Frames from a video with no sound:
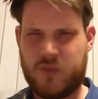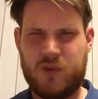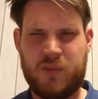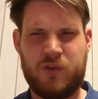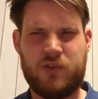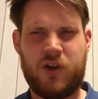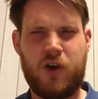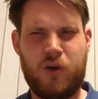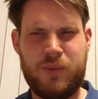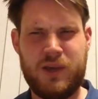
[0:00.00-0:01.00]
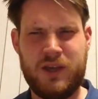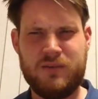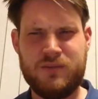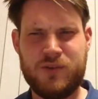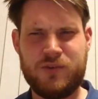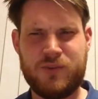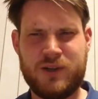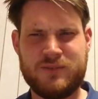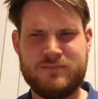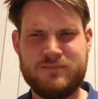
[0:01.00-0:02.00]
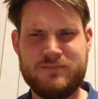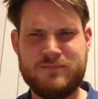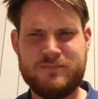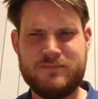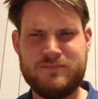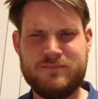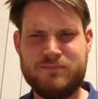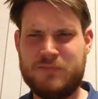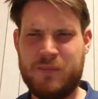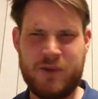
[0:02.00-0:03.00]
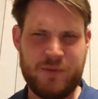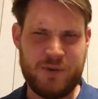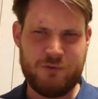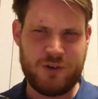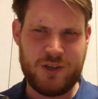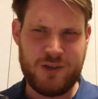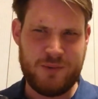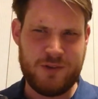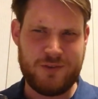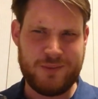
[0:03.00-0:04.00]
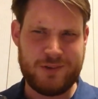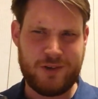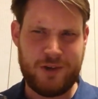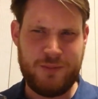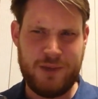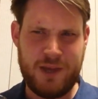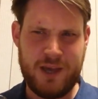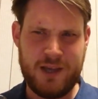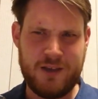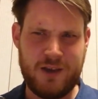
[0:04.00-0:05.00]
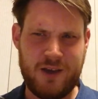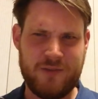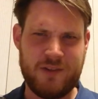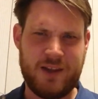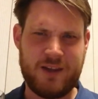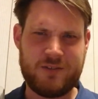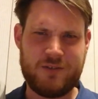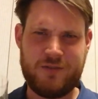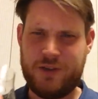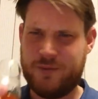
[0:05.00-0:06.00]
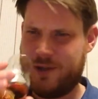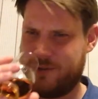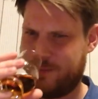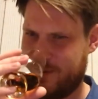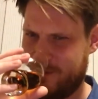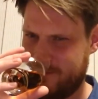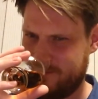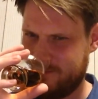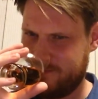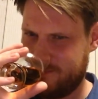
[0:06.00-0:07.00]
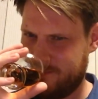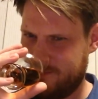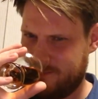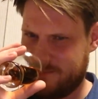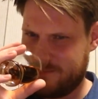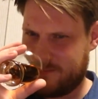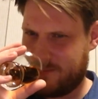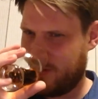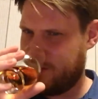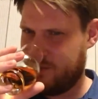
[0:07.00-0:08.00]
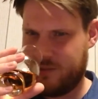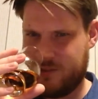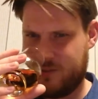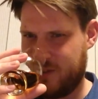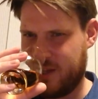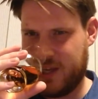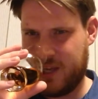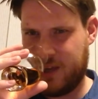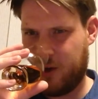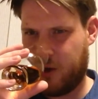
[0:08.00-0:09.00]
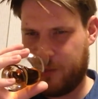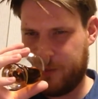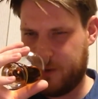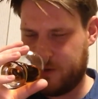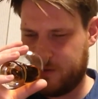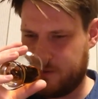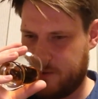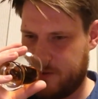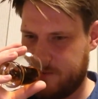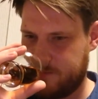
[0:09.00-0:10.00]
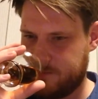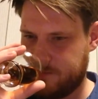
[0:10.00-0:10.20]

Almost hoppy as well. Maybe I've been drinking a bit too much IPA over the last few weeks, but it's the sticky hoppiness to it.